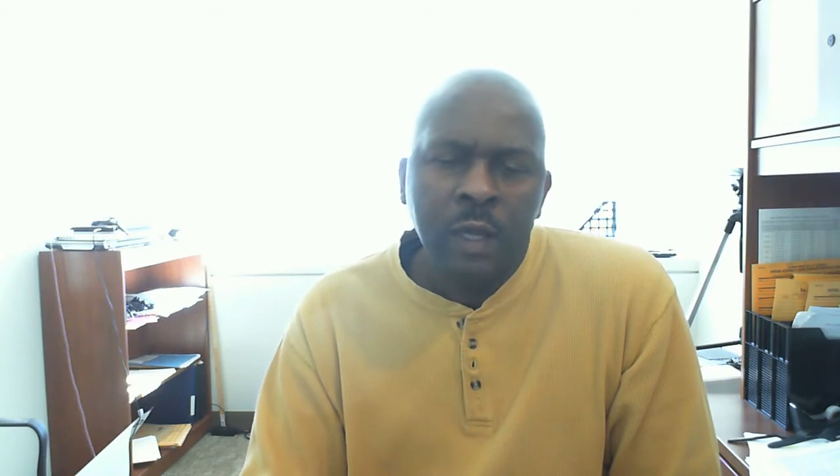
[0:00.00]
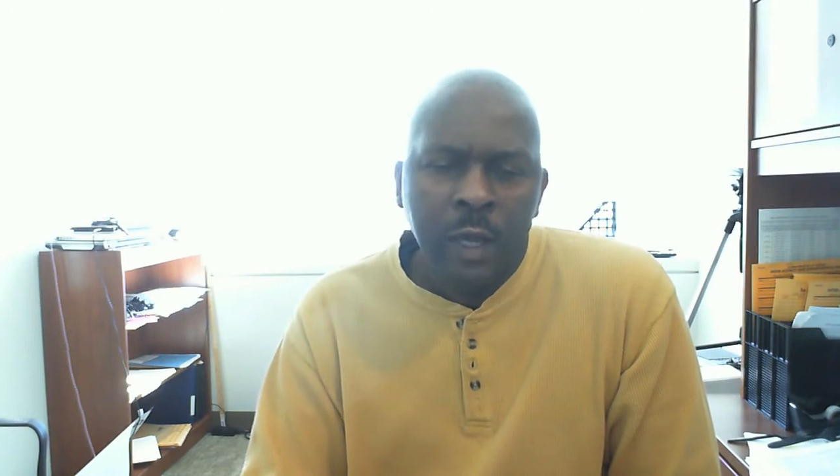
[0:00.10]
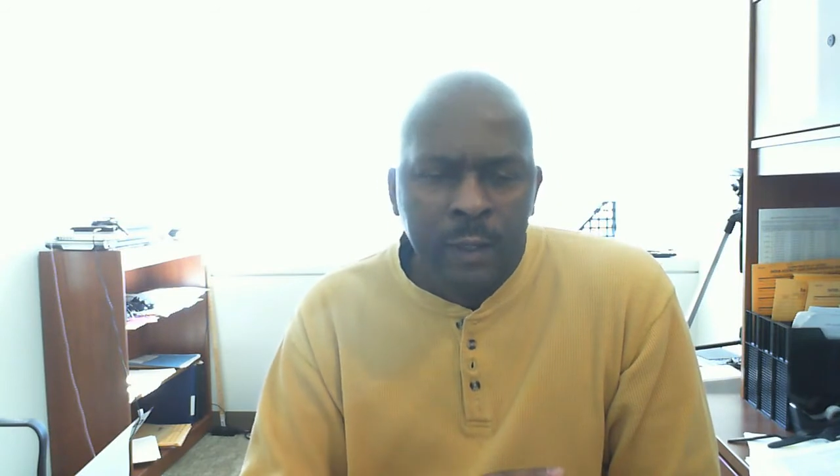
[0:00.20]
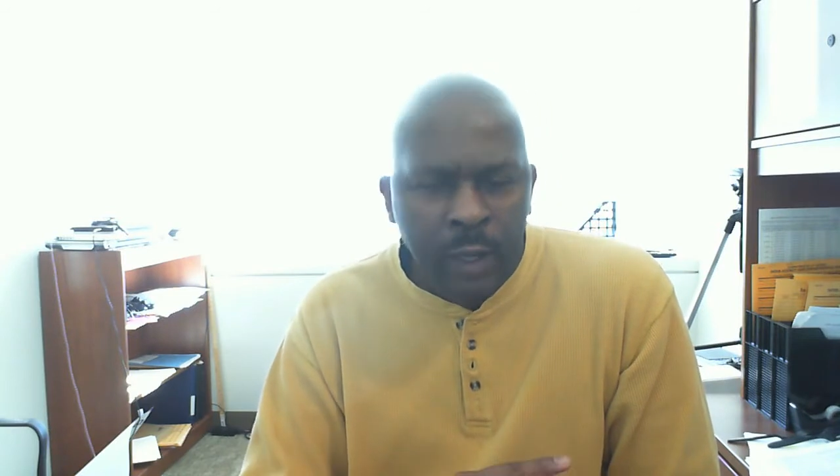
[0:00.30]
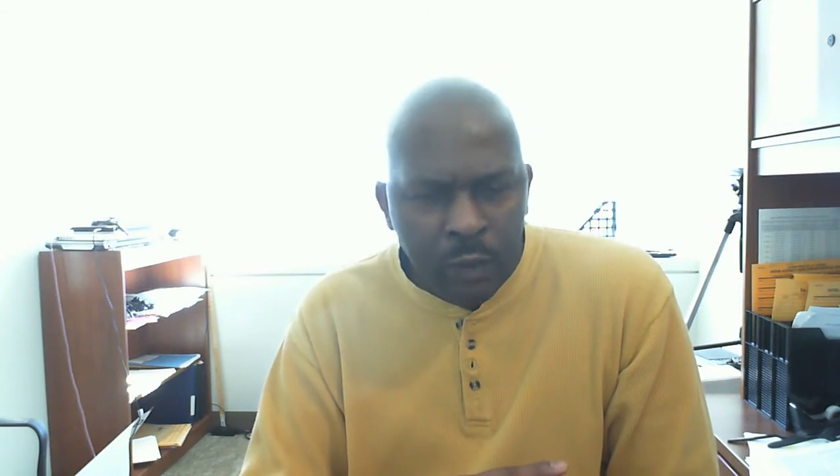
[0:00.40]

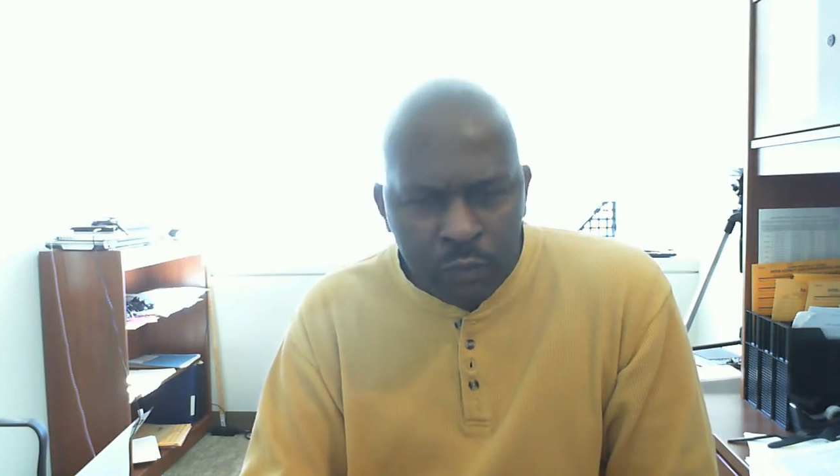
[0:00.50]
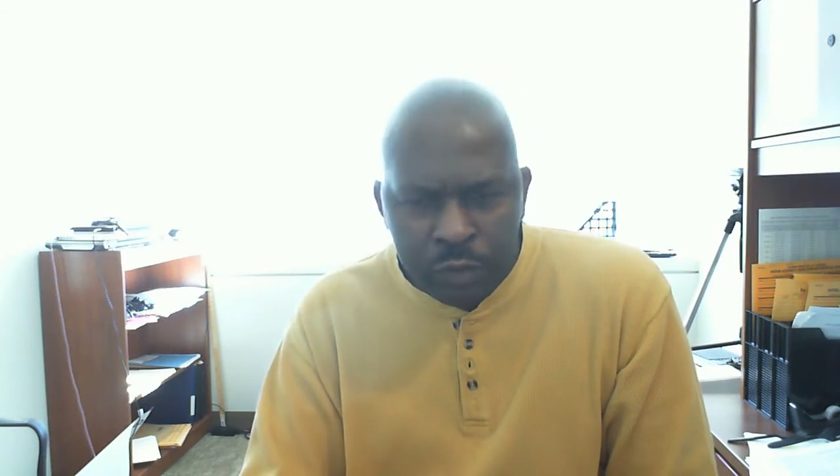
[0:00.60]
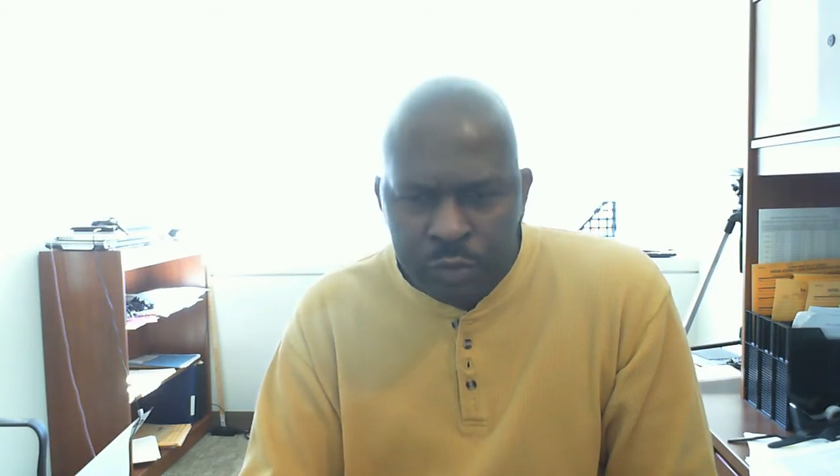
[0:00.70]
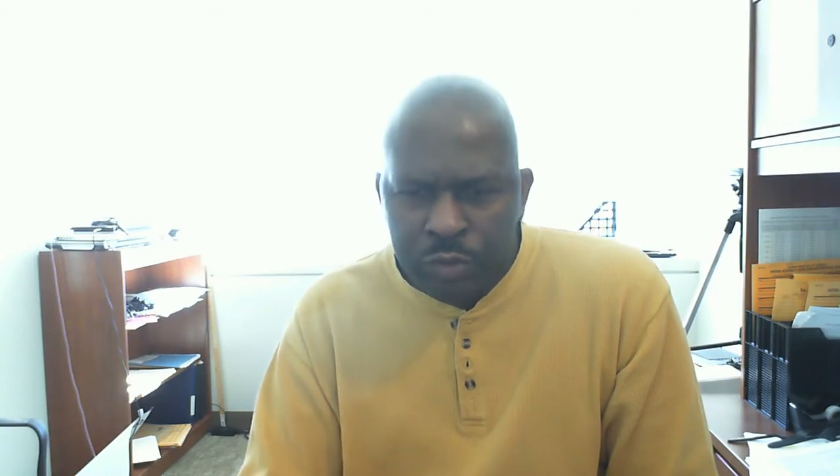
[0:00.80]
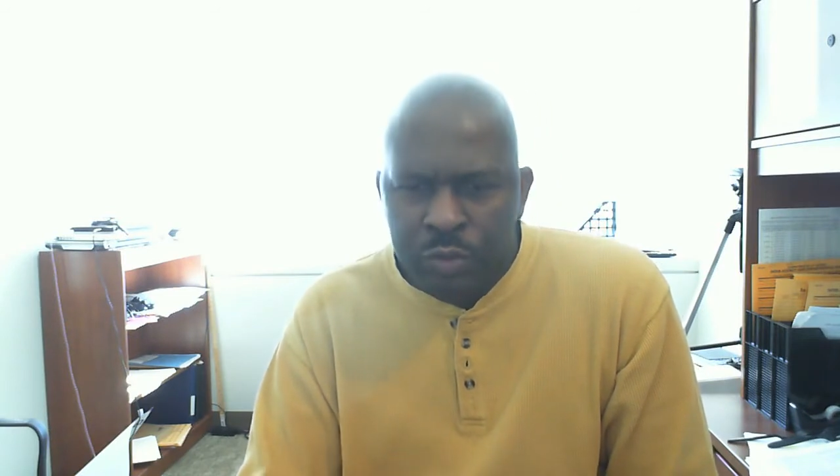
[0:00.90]
and I will
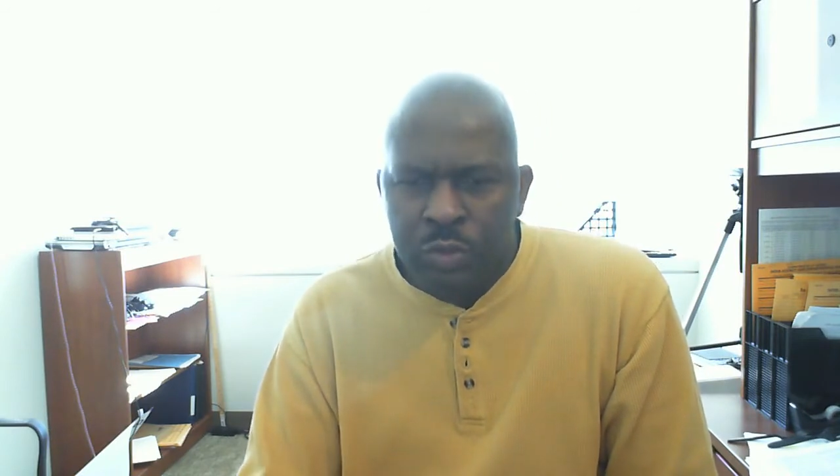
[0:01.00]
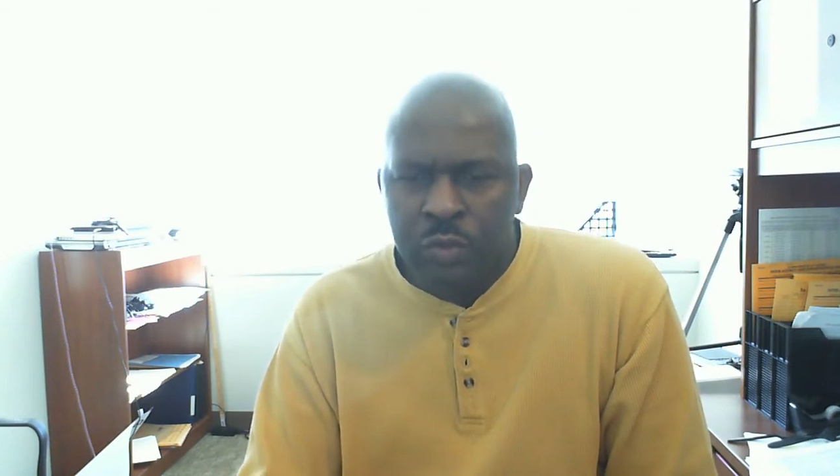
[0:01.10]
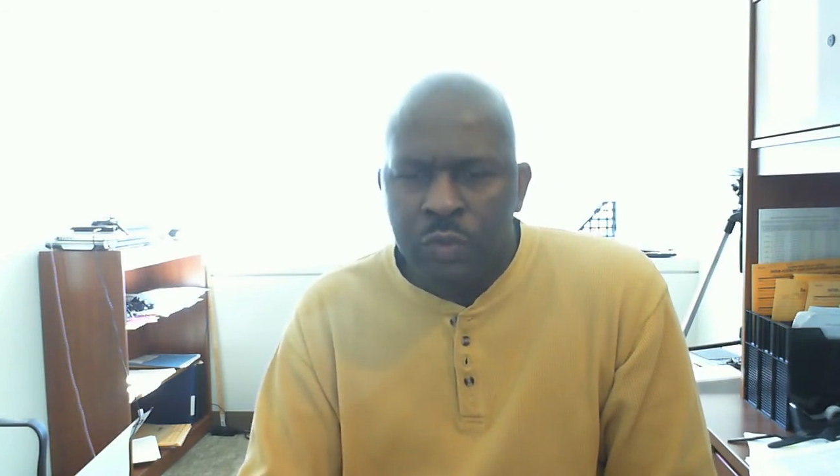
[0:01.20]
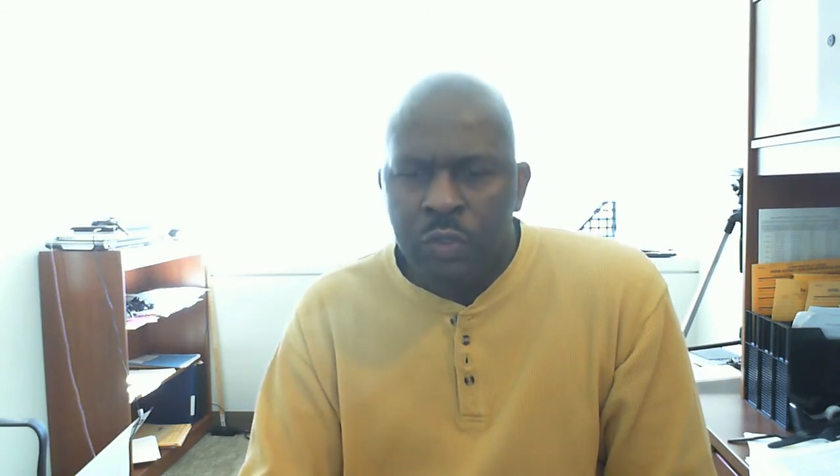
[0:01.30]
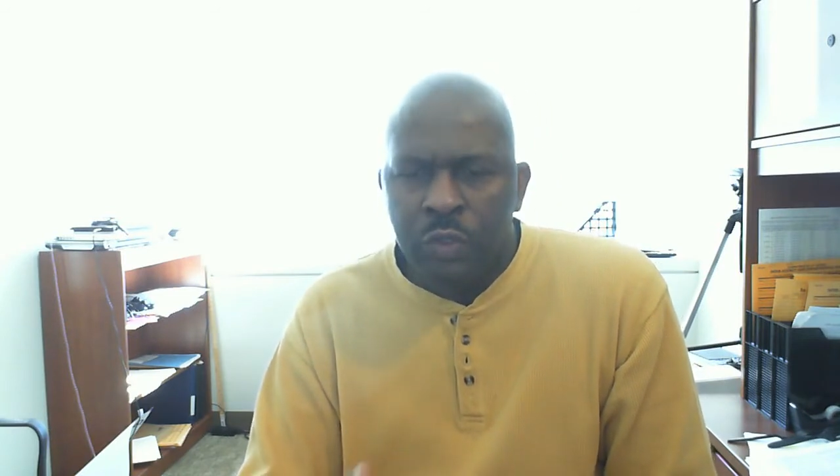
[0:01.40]
do